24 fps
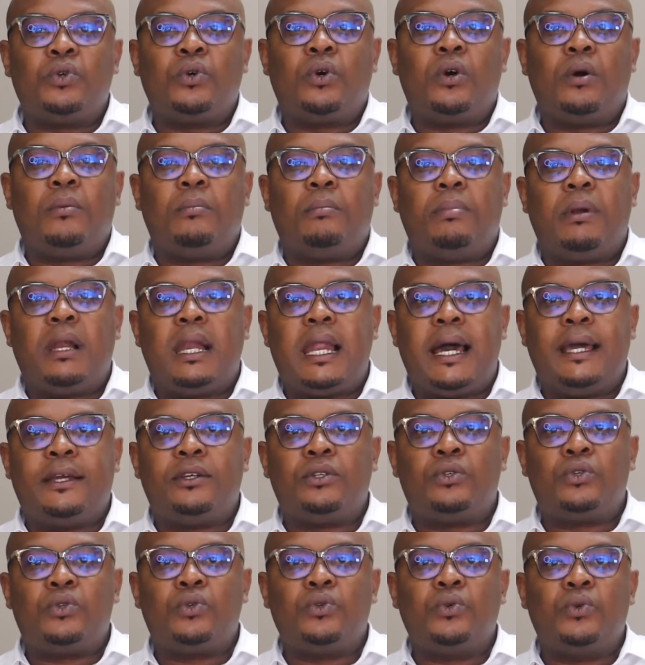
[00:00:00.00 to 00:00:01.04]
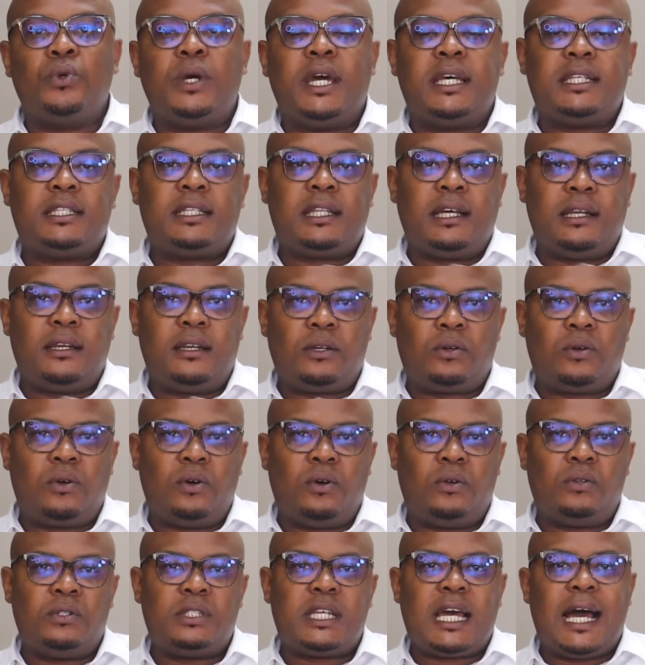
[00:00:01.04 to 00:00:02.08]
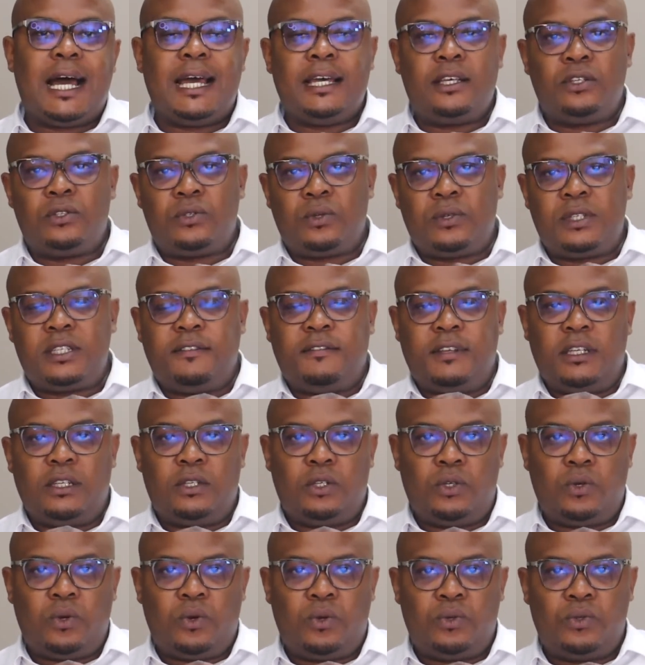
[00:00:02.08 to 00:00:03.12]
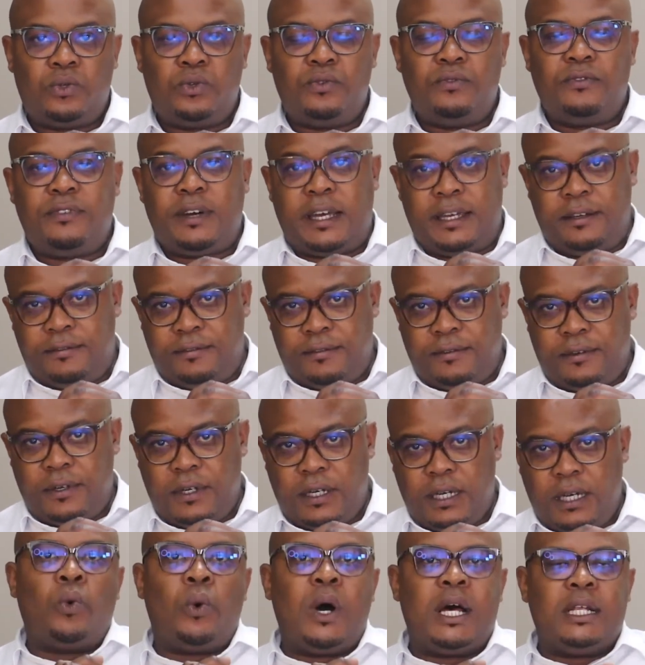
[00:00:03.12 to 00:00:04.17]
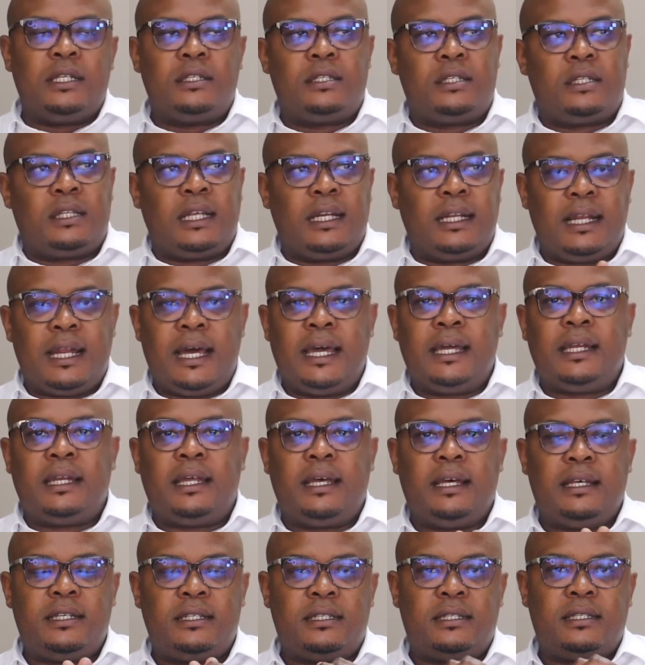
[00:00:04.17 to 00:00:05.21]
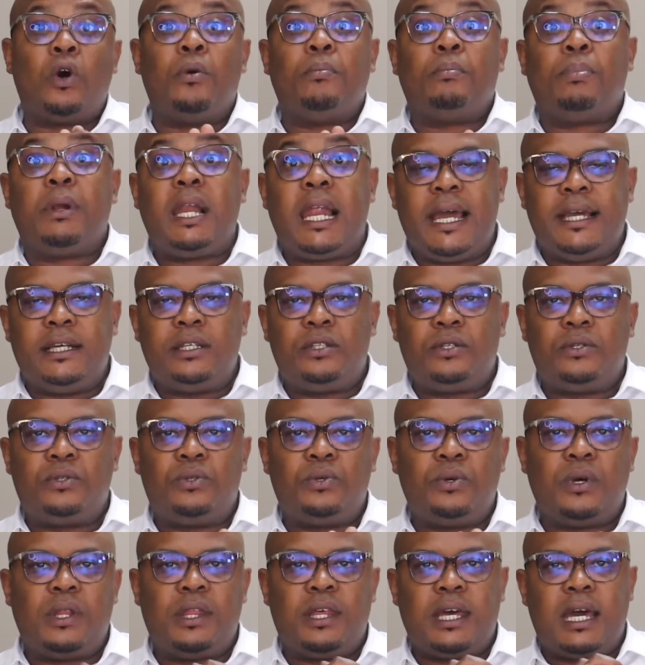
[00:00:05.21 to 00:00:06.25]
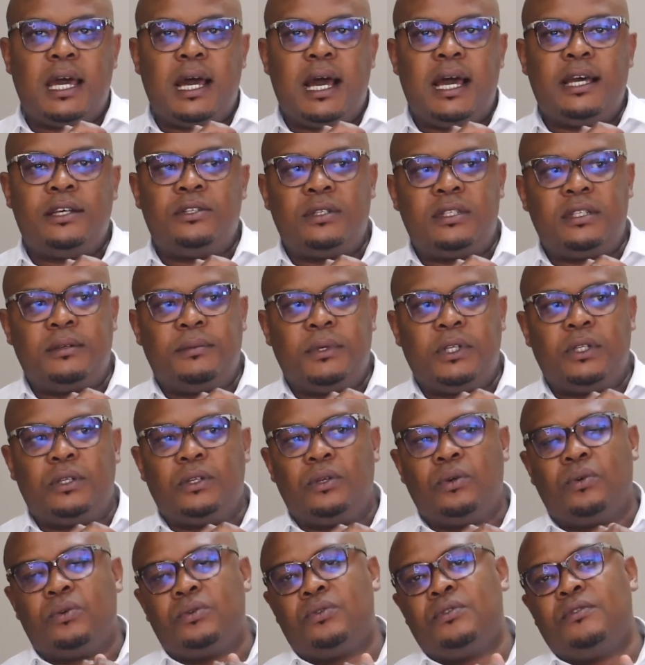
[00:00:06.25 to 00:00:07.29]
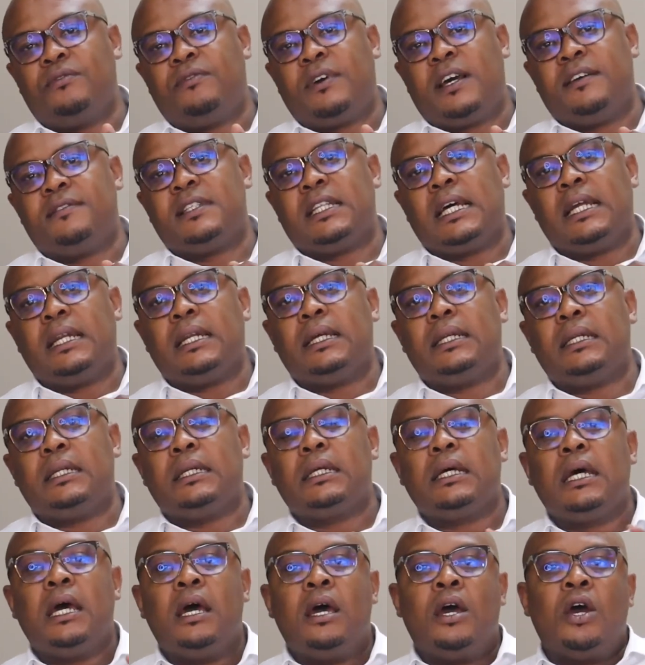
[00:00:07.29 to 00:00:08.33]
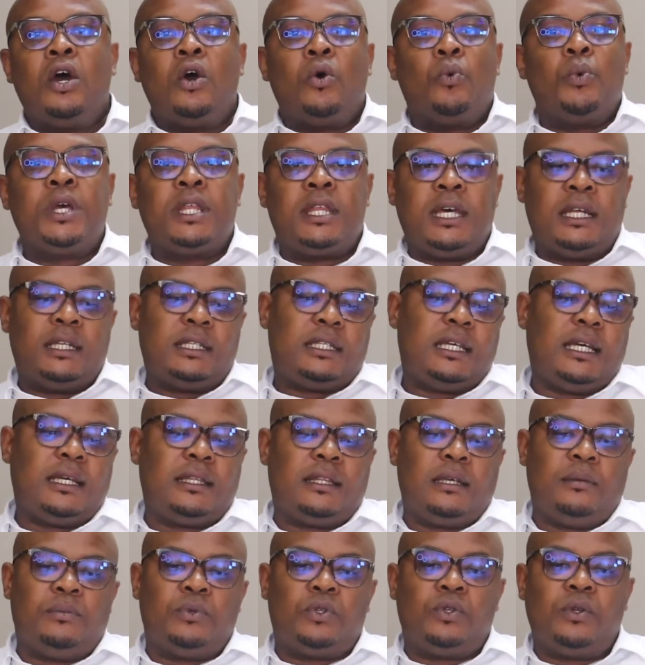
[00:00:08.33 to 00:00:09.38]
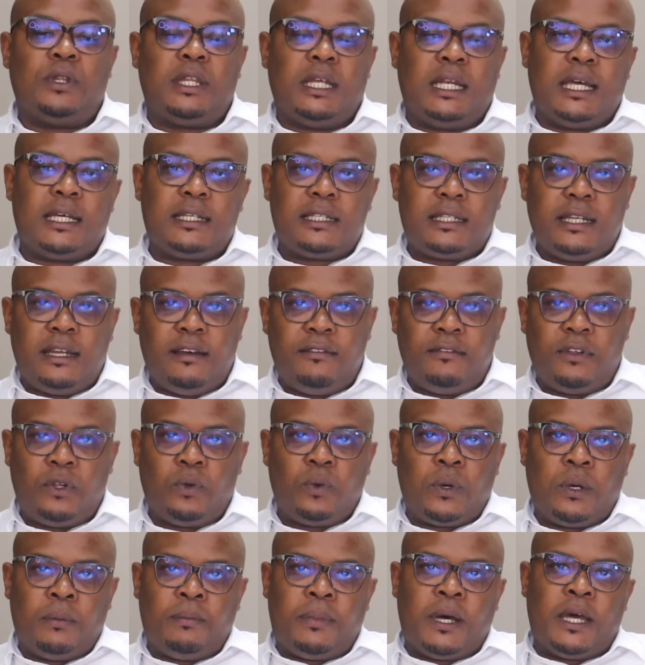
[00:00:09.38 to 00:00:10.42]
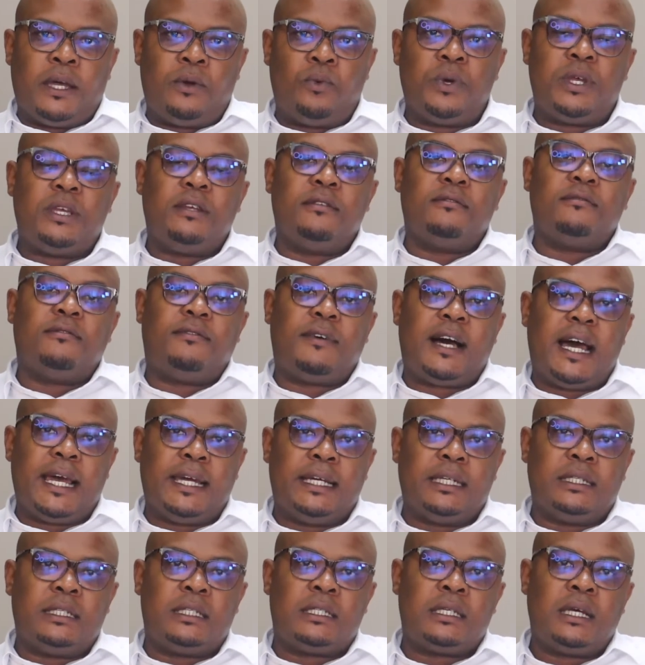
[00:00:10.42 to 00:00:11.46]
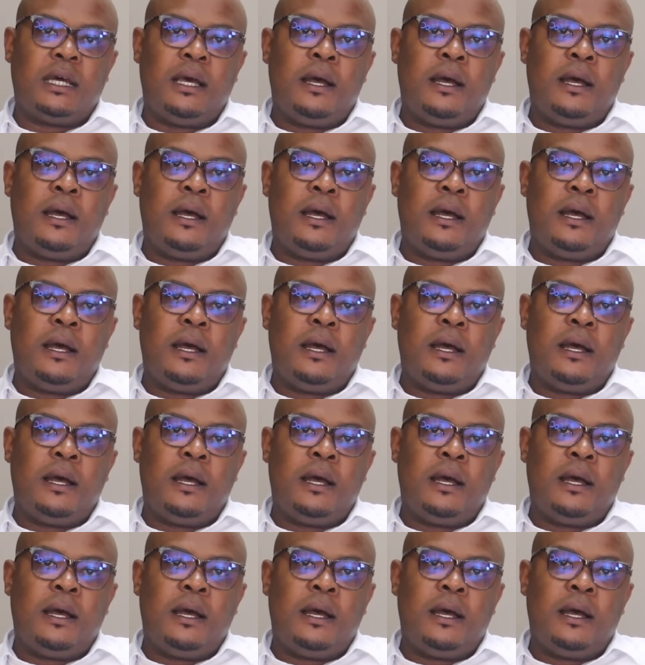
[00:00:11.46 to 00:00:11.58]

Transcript: to comply to a standard called ISO 17025. Once the client has complied to their ISO 17025 standard, we then take them to the next level, whereby we invite